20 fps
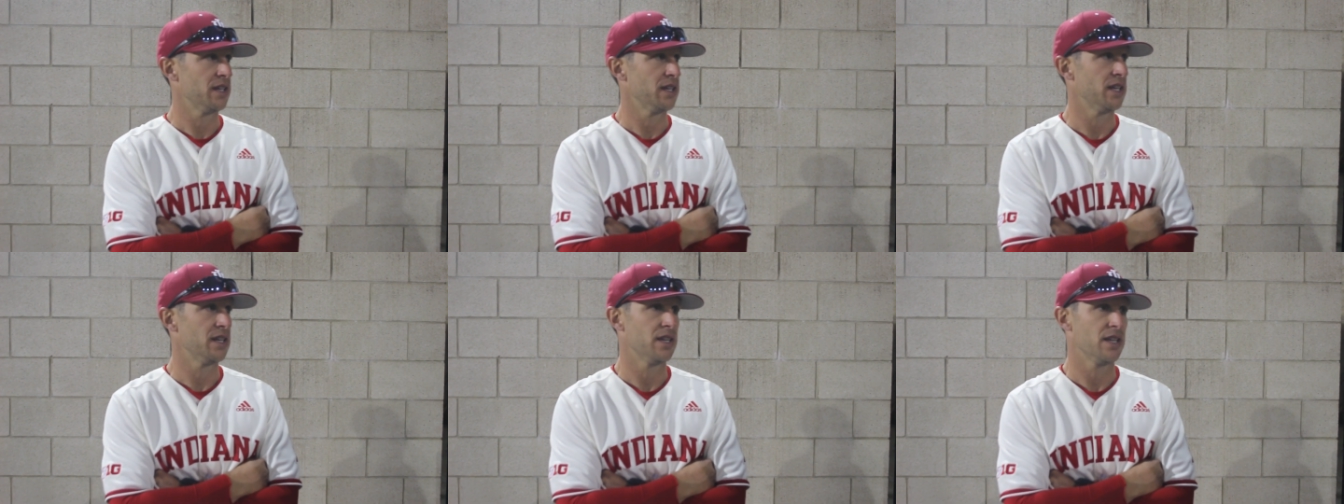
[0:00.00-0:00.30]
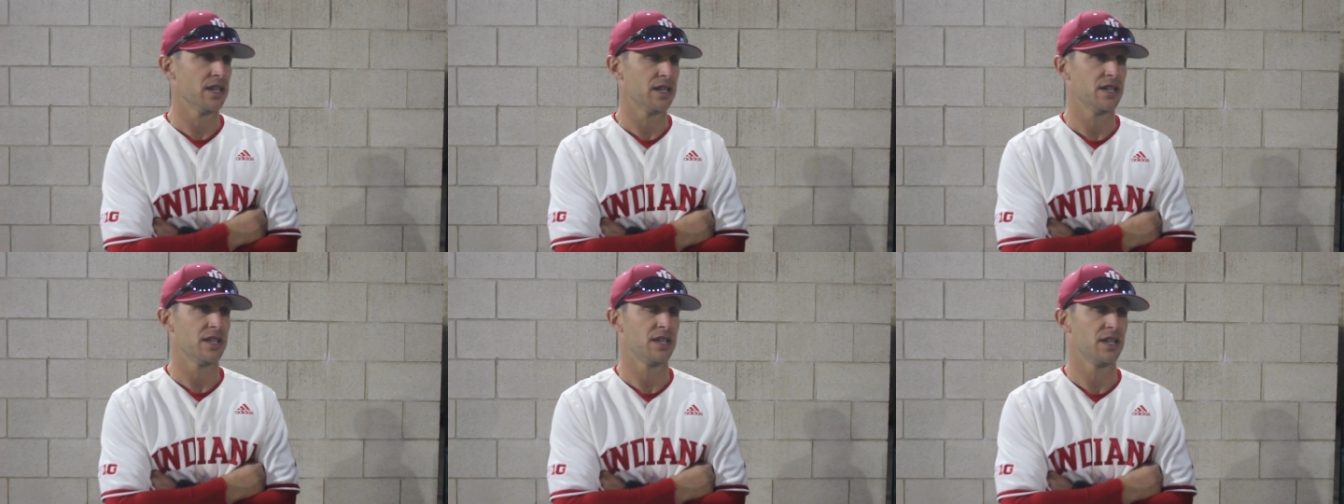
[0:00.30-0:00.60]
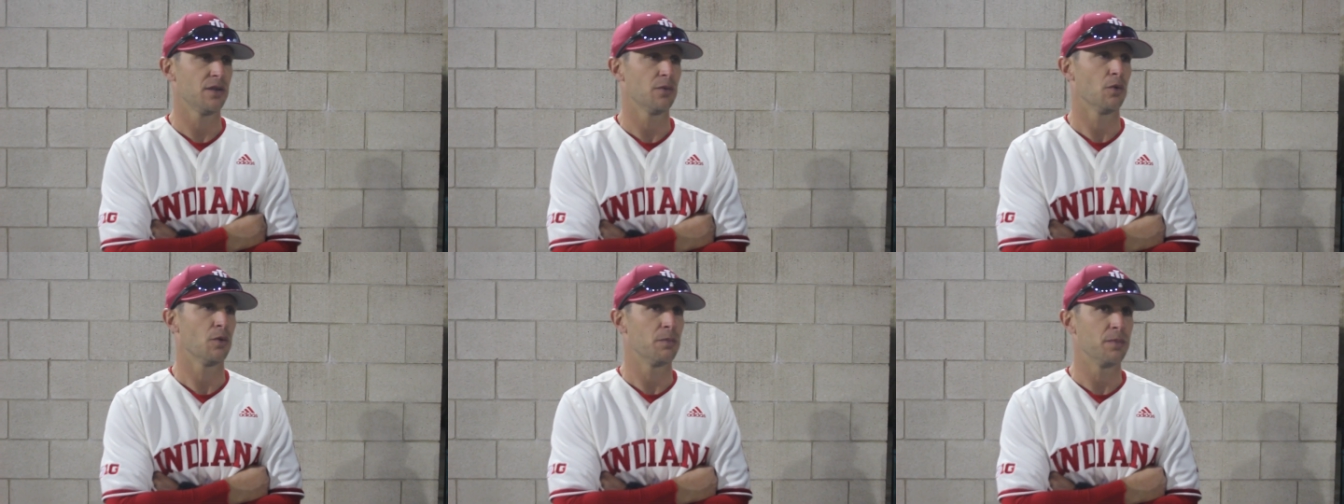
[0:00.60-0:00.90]
and
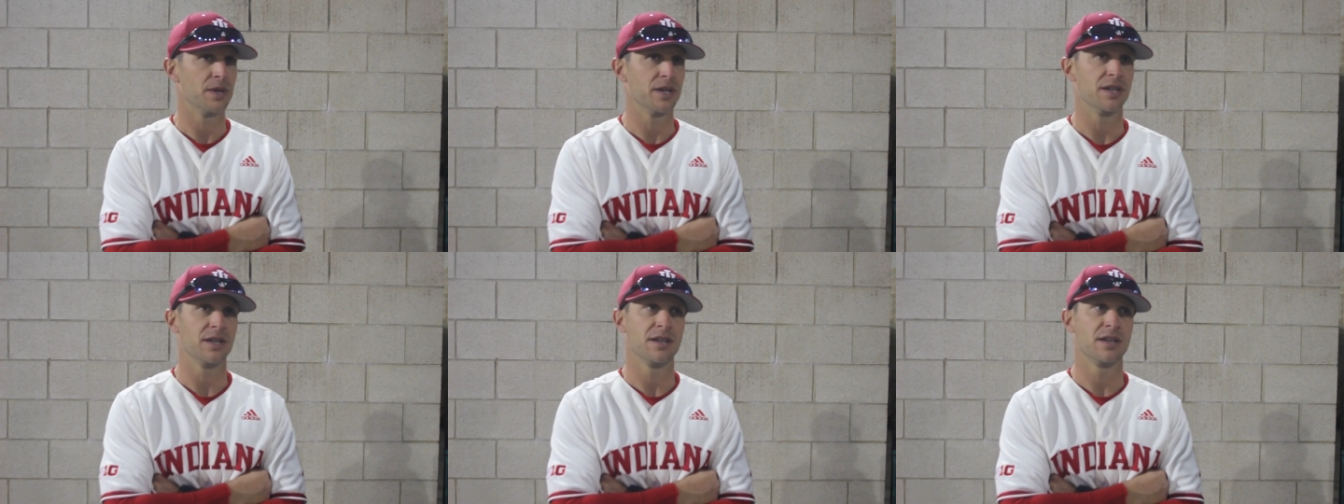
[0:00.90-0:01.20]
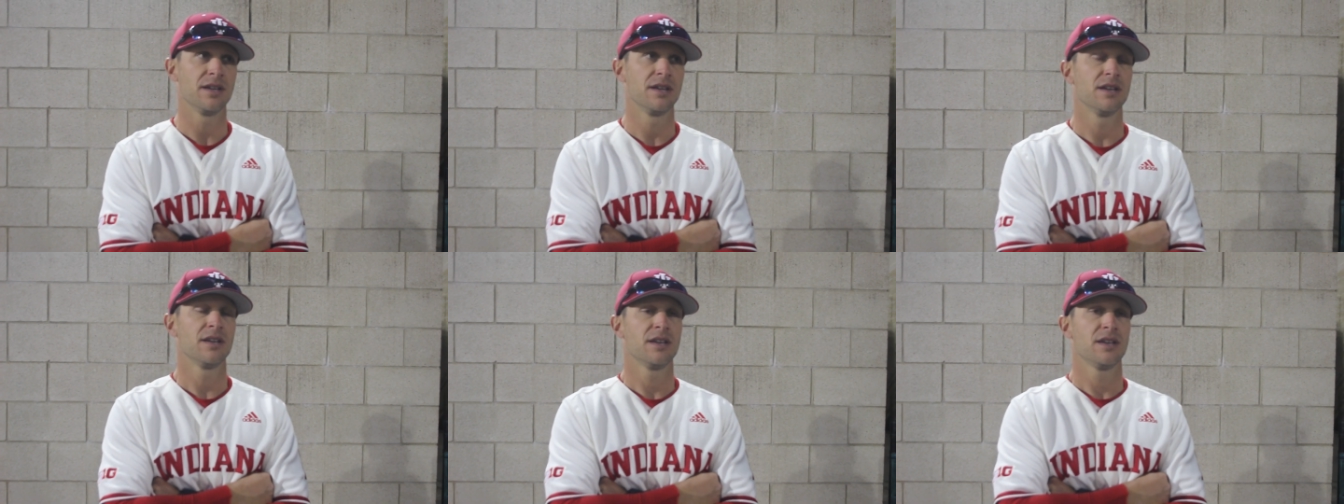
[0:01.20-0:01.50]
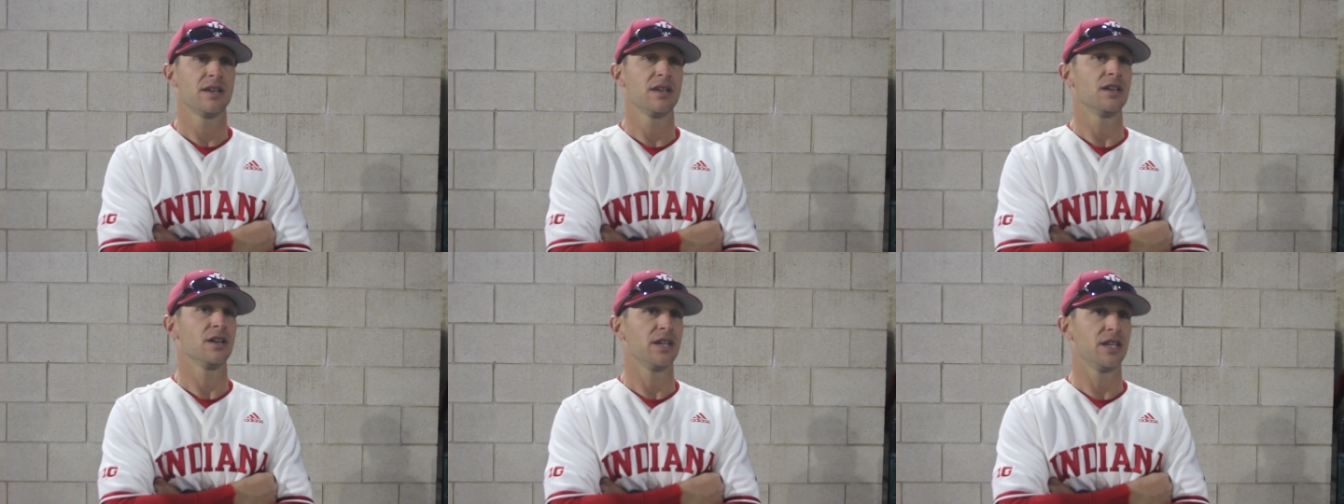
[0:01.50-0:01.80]
he
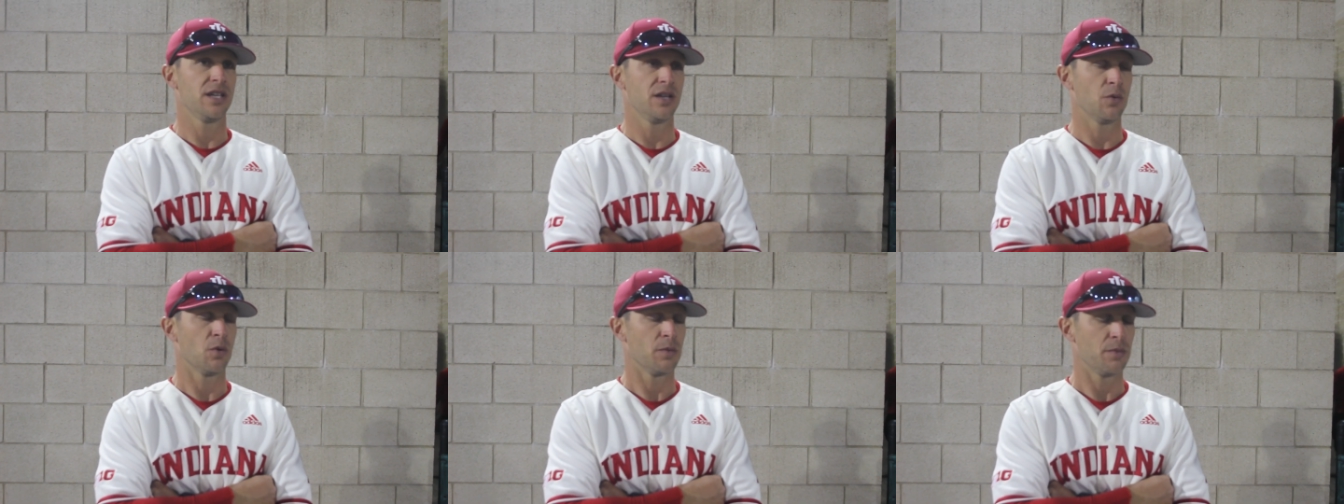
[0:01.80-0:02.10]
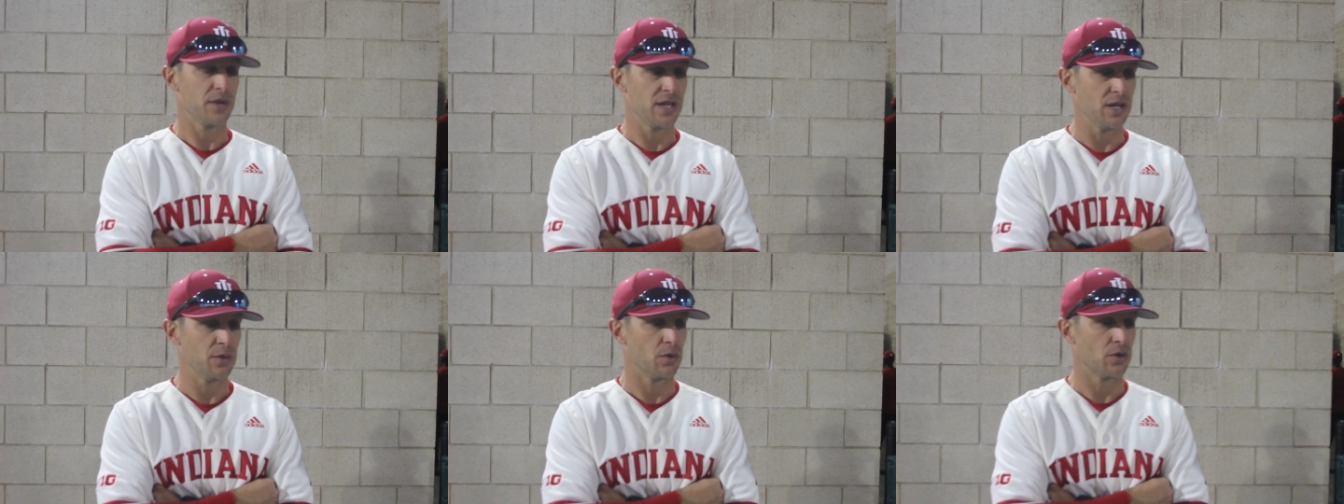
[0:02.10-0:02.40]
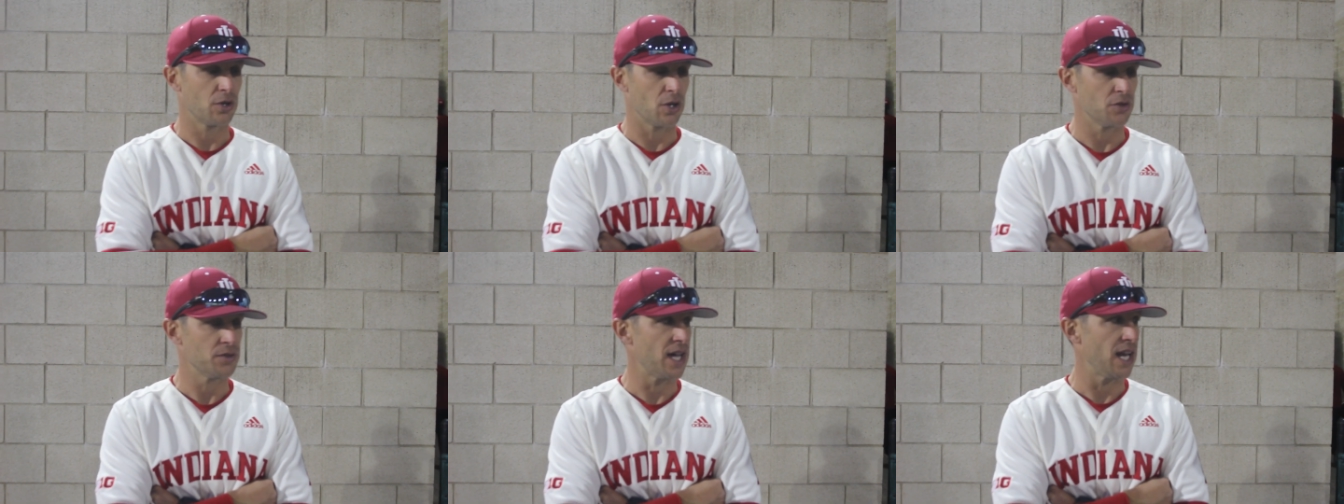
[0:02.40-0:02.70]
will
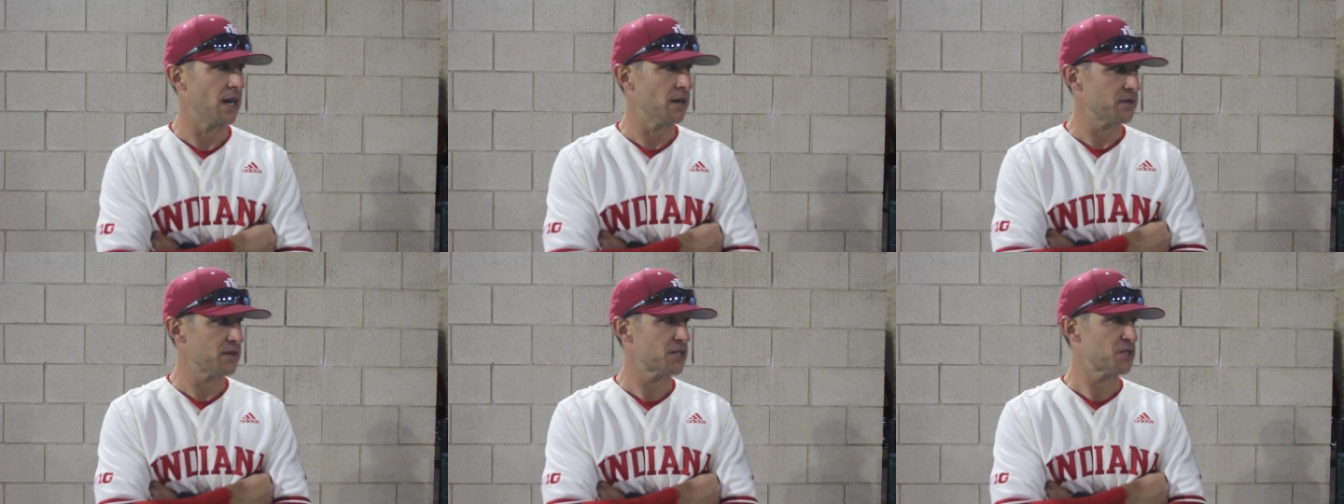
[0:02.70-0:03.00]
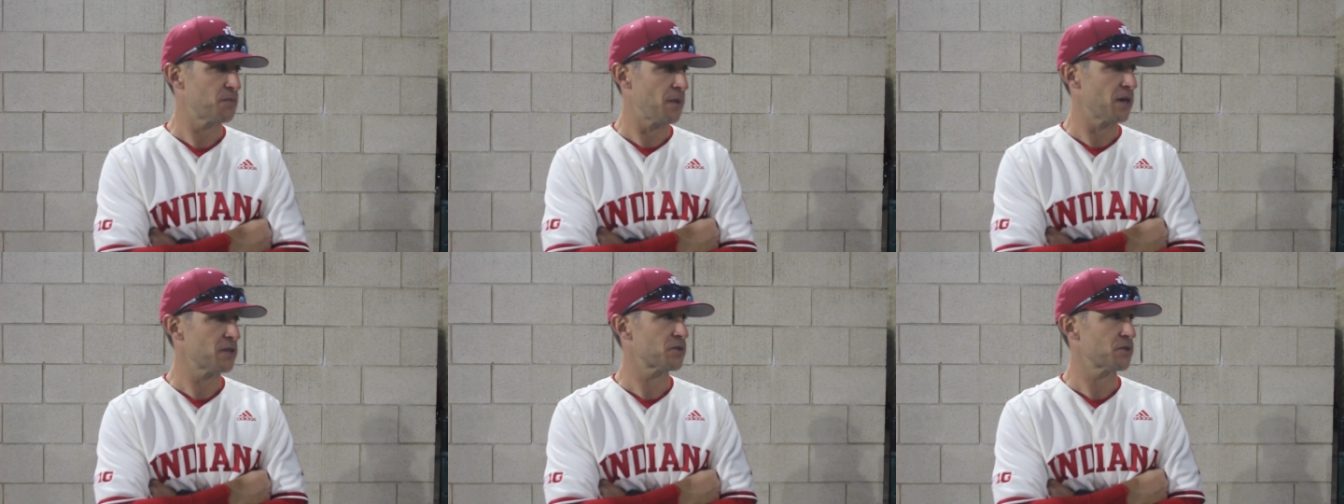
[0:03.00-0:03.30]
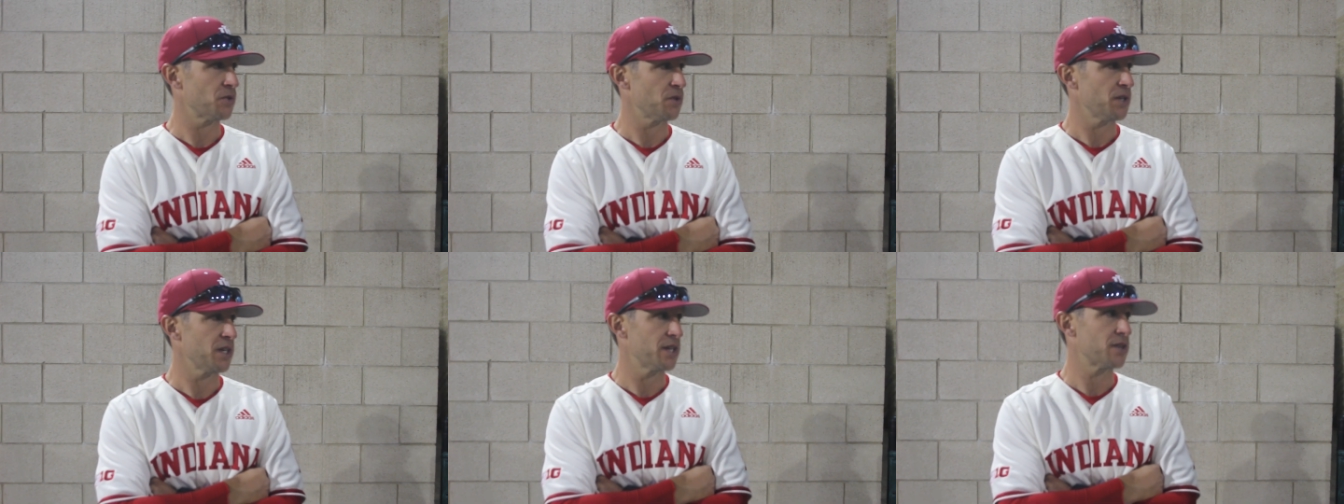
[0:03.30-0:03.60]
go down as a
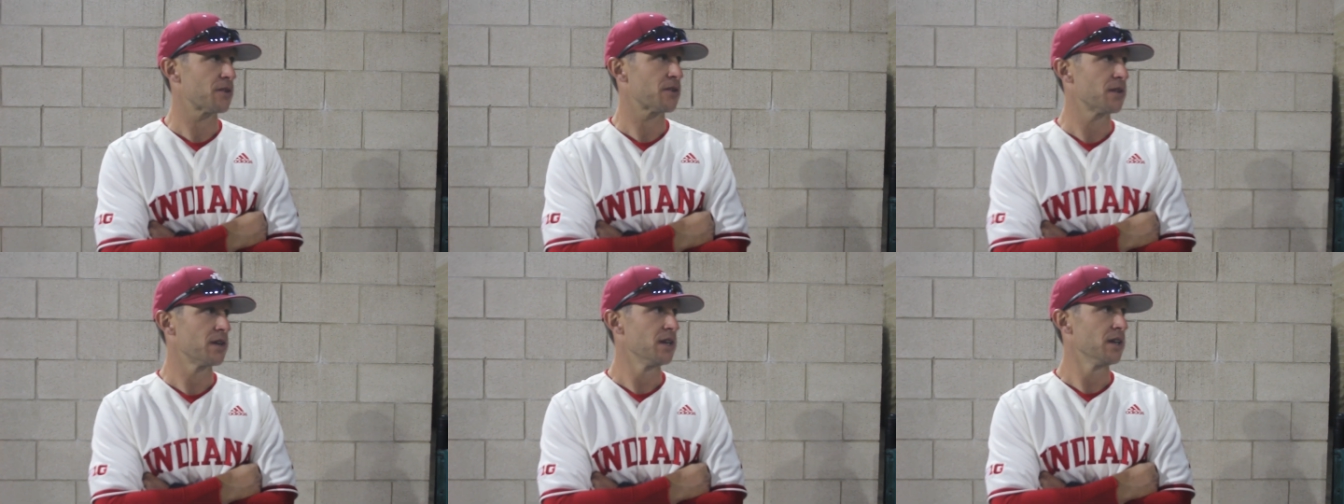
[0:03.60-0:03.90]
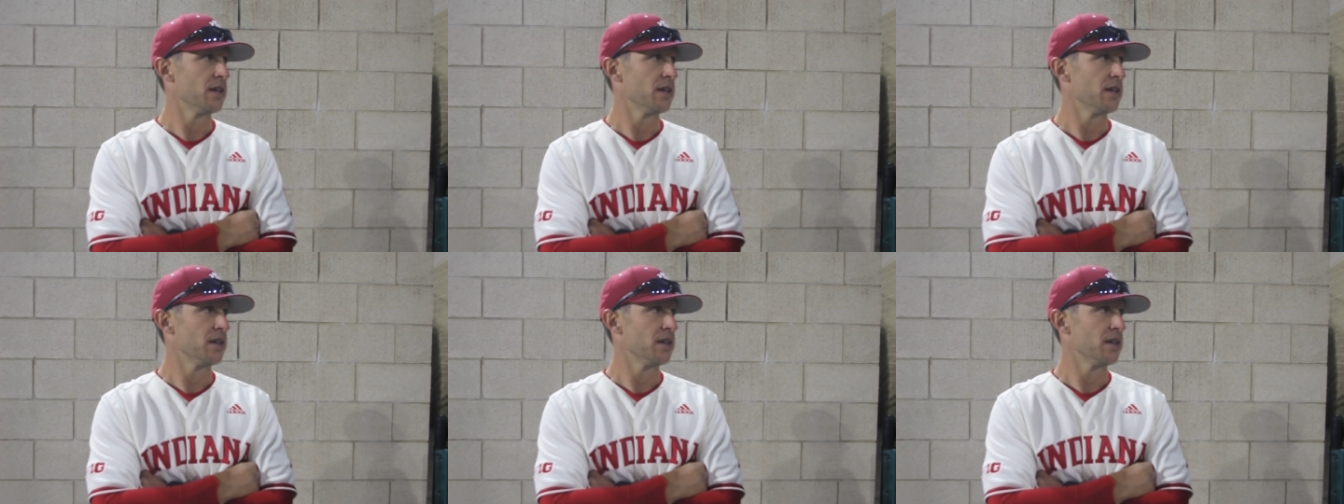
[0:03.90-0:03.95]
special hitter